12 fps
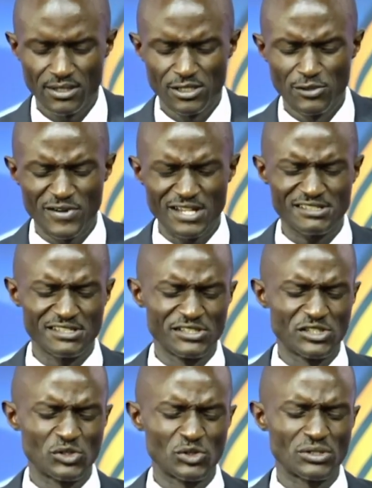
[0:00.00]
you've asked
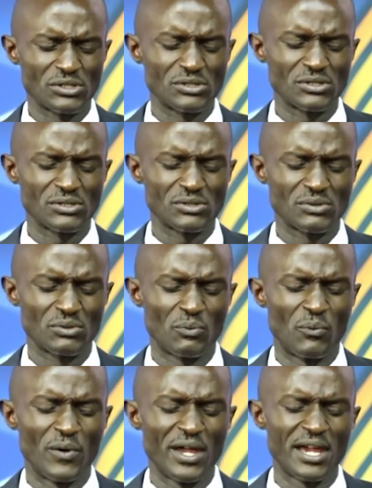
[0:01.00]
us,
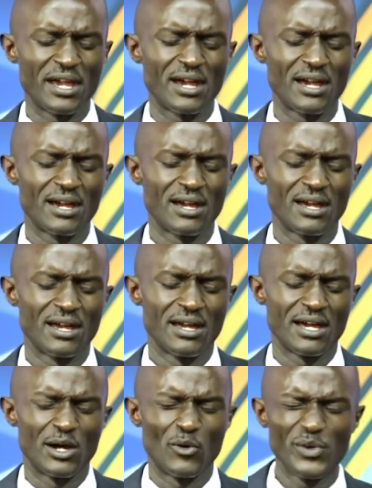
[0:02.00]
where
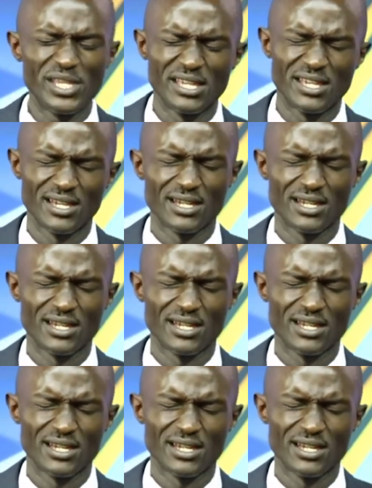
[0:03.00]
are we?